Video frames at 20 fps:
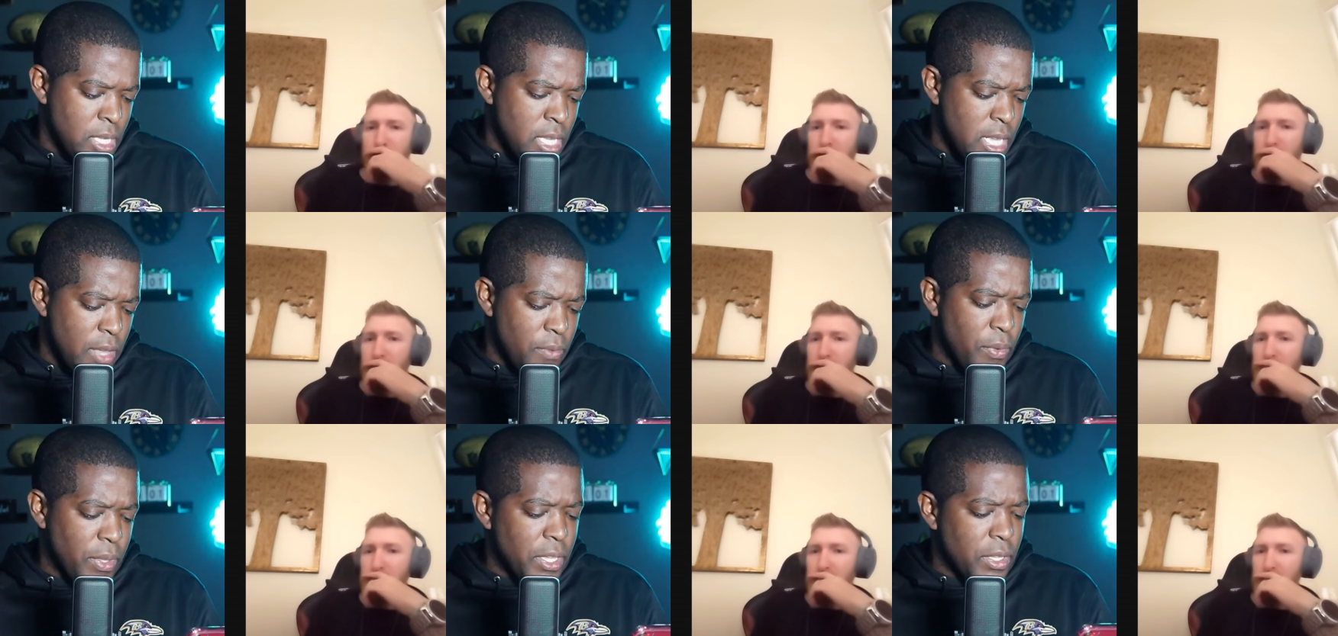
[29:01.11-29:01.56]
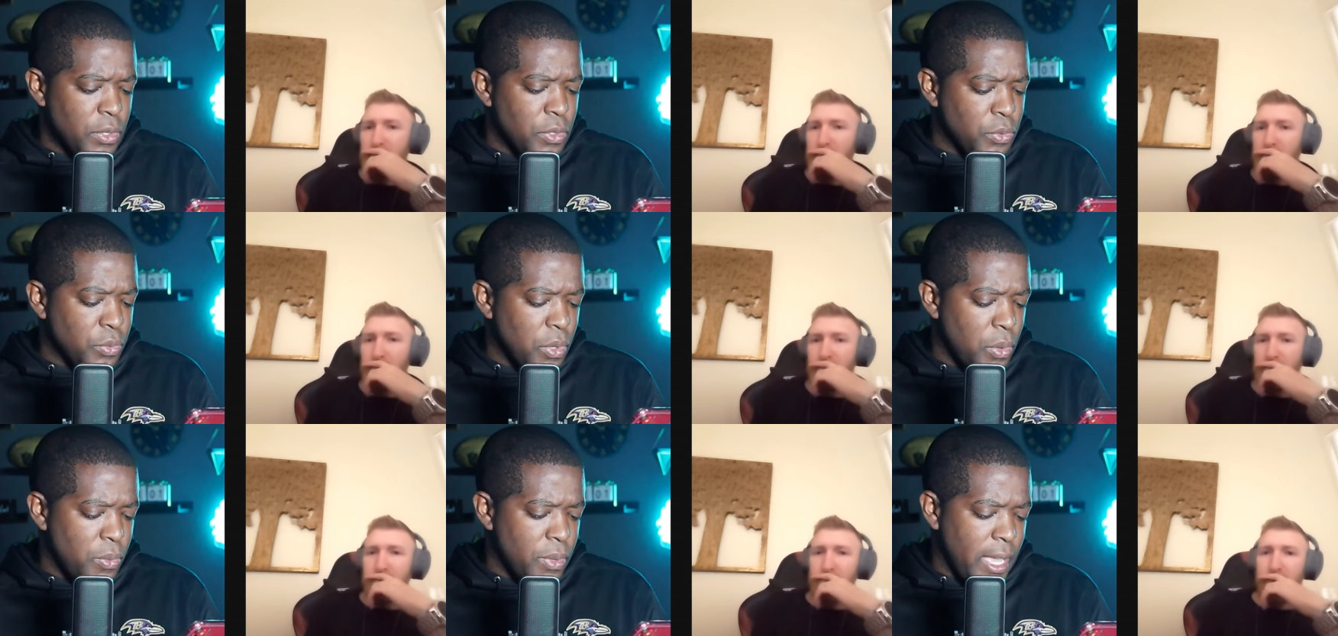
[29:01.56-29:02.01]
Speaker 1: If we can
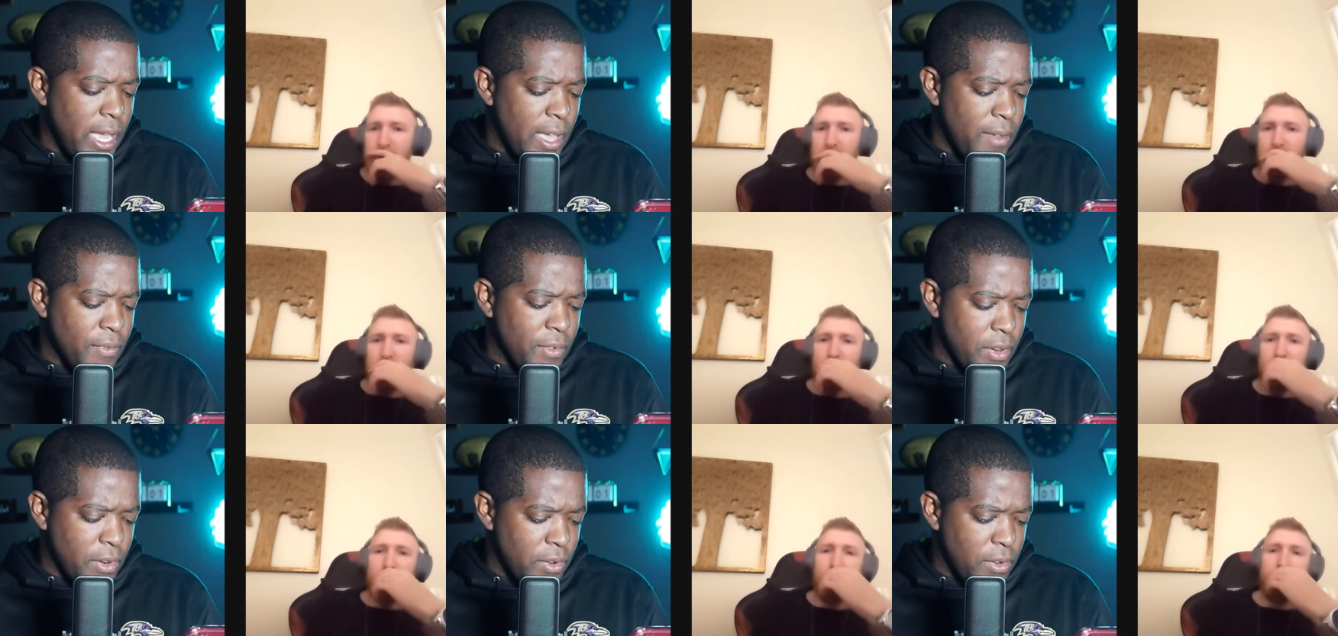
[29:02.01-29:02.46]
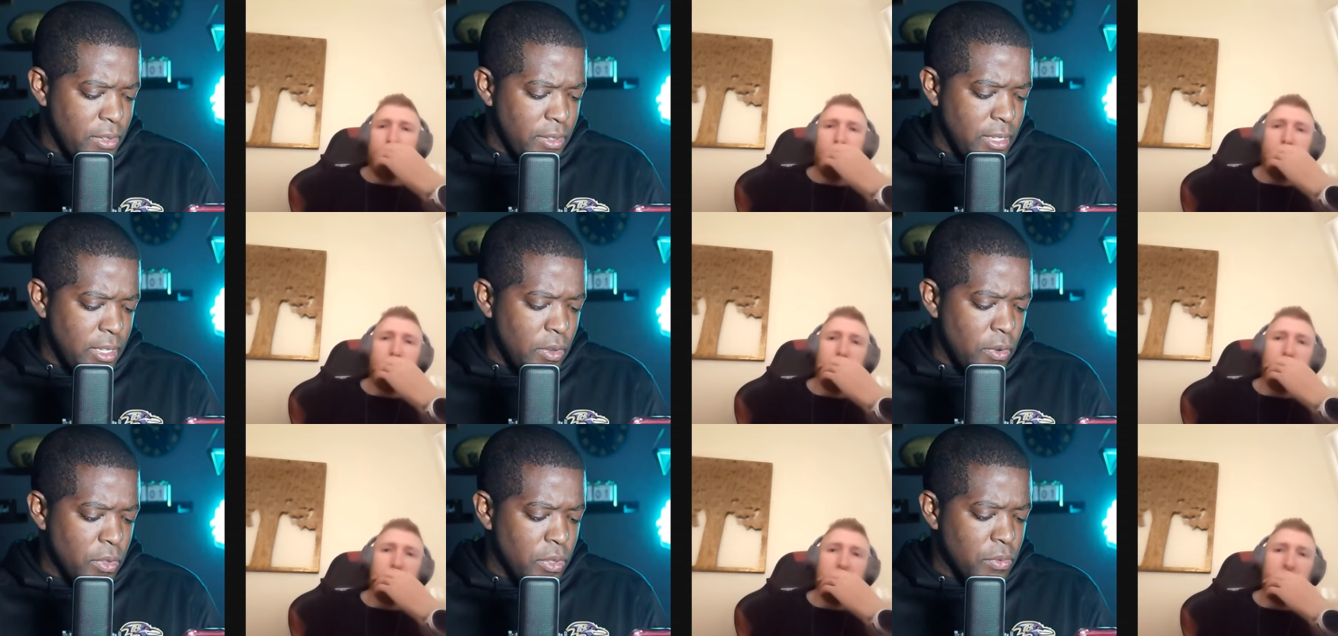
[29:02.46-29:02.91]
use what we have
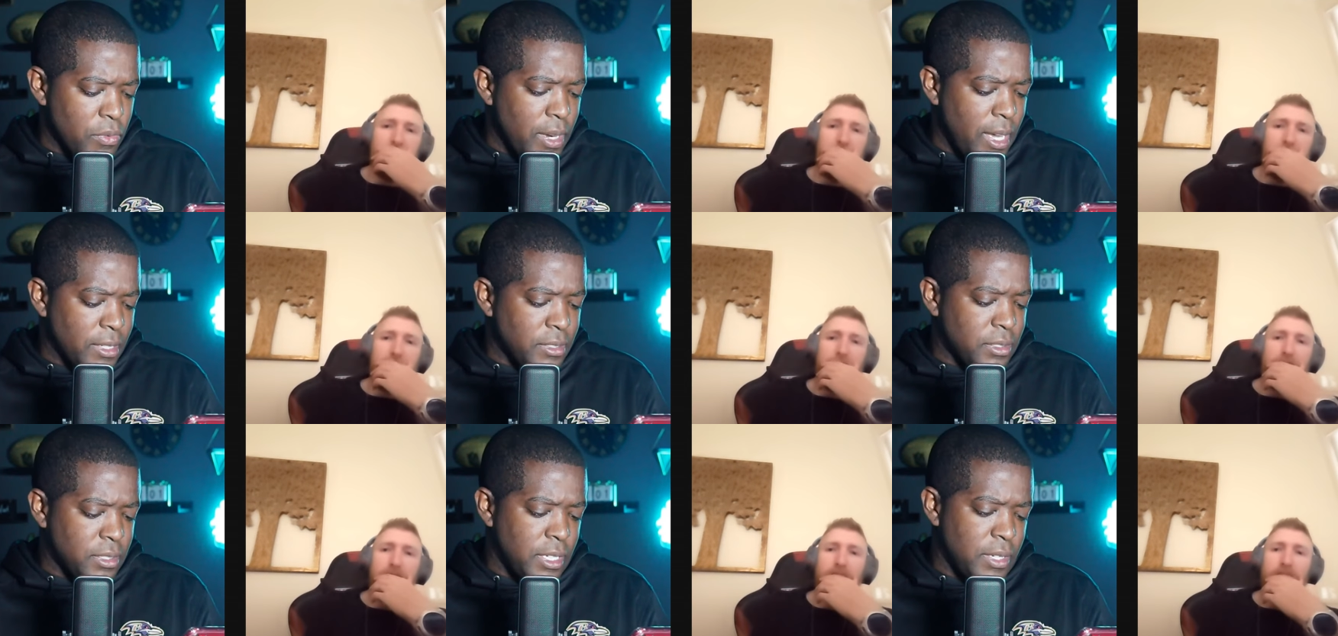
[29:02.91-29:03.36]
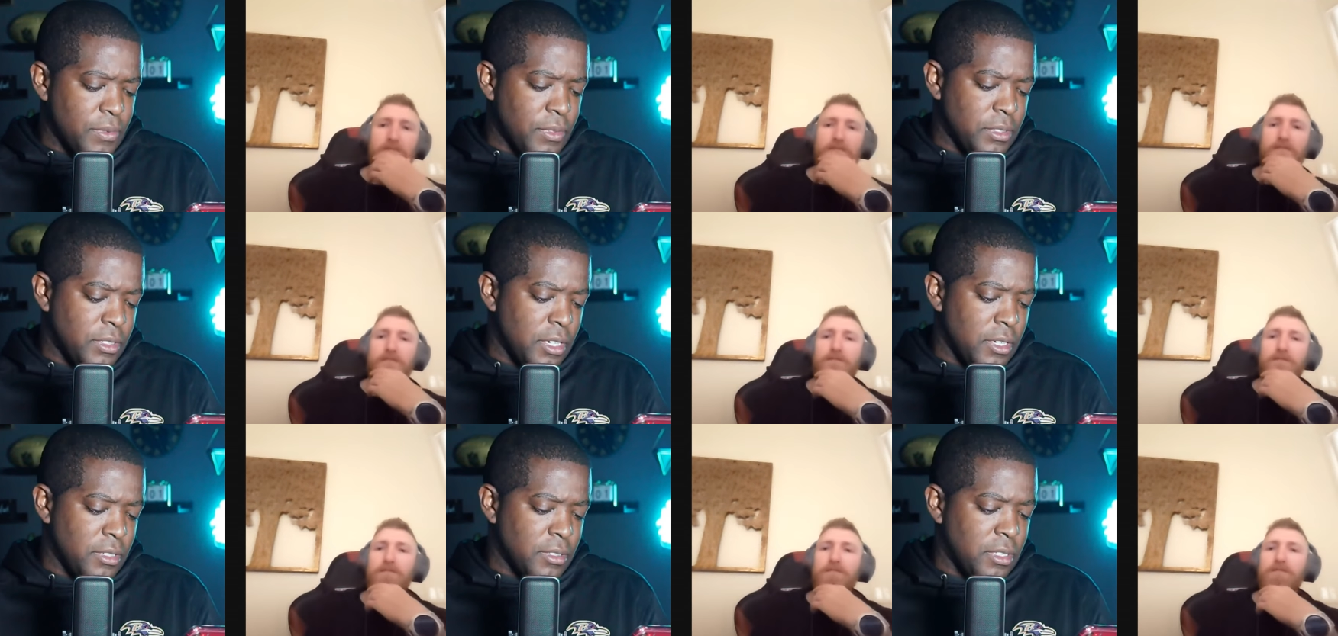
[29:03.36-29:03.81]
currently on the roster and
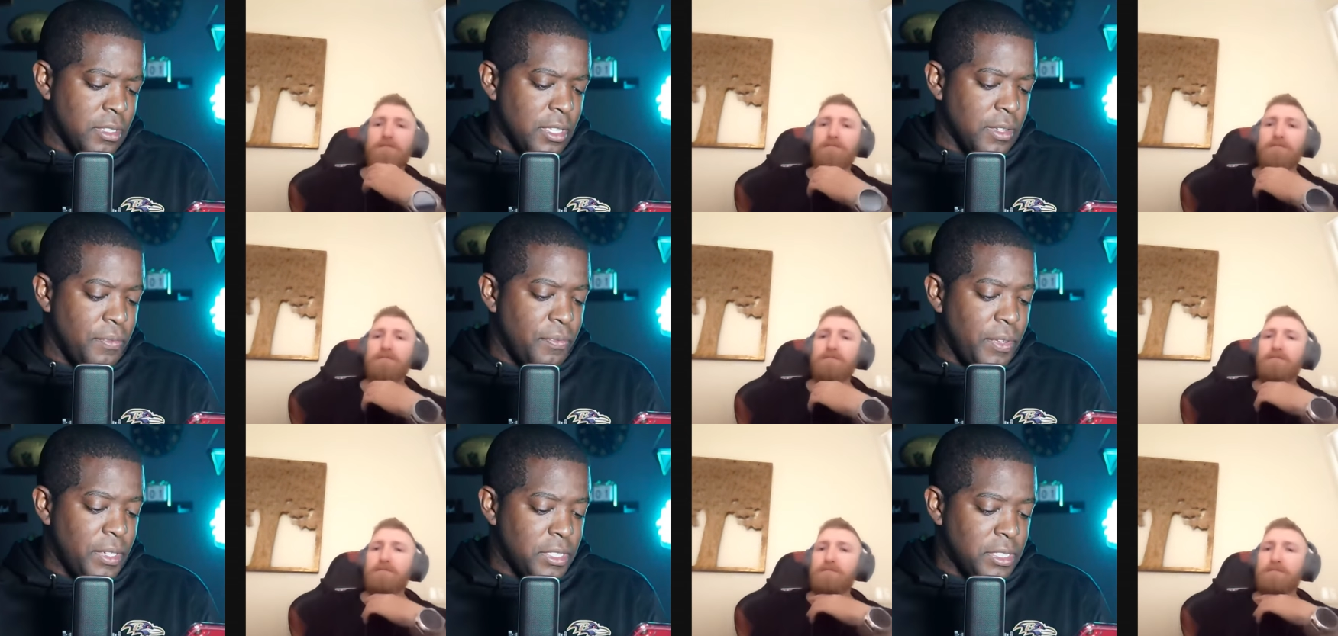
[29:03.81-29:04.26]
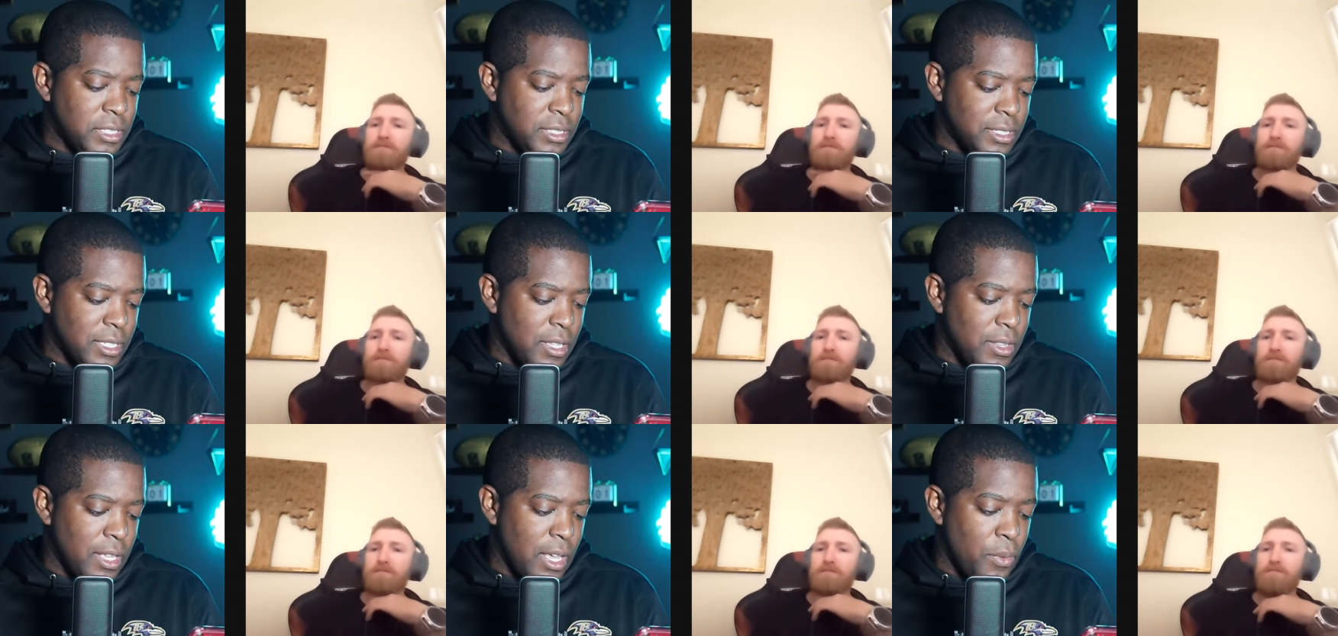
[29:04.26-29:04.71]
return to the
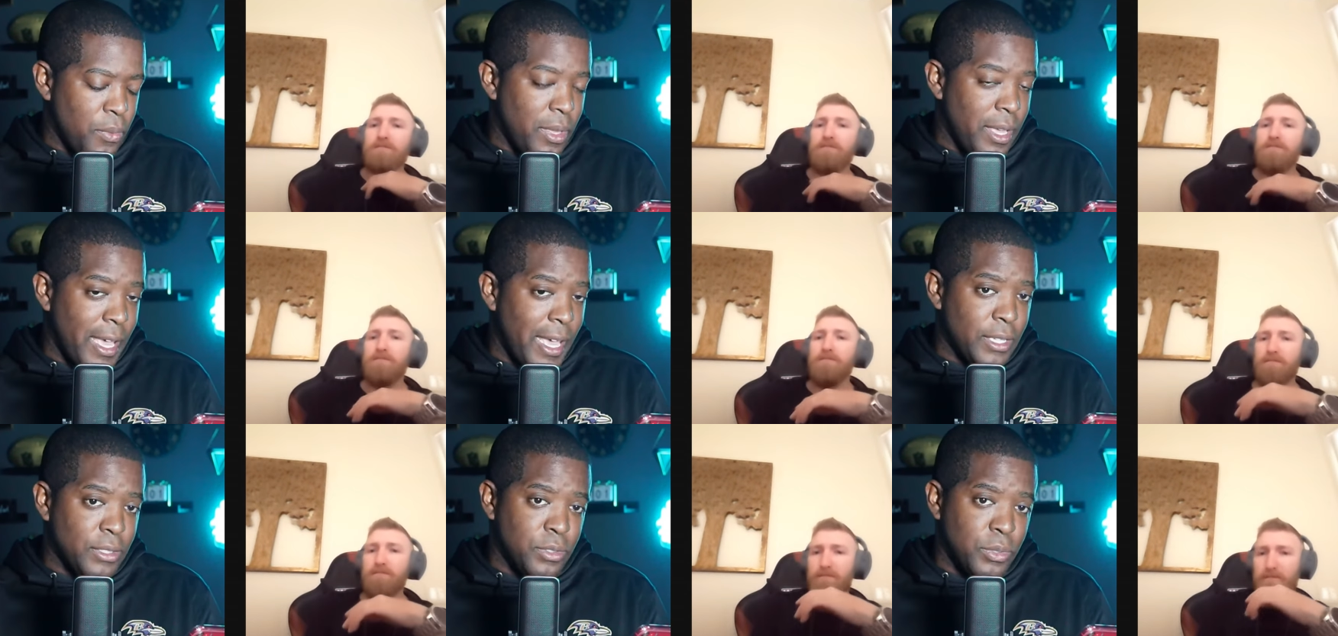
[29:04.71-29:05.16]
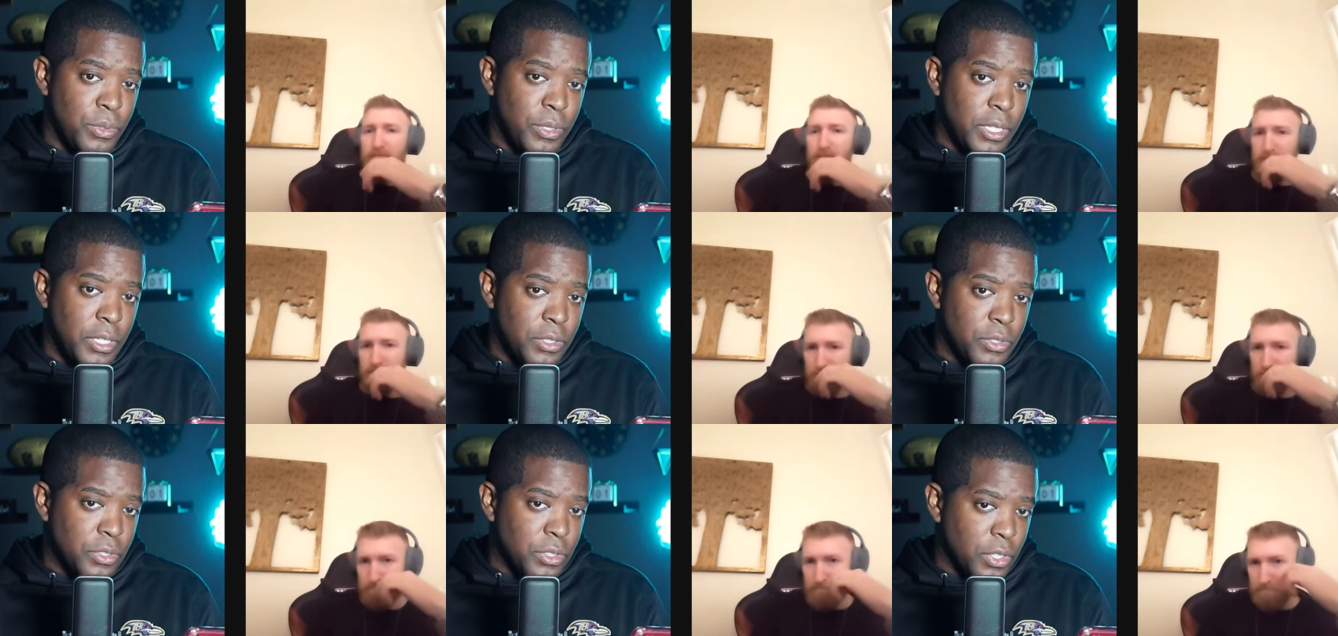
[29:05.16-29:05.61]
efficiency that we had 2
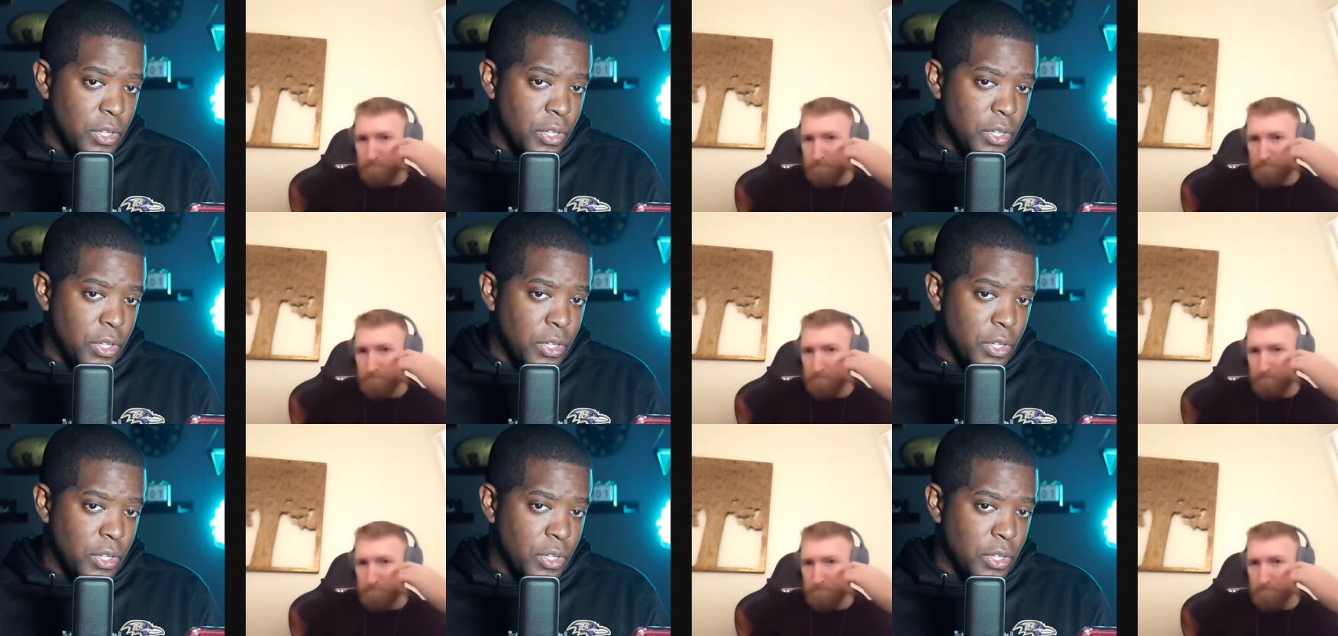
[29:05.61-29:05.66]
years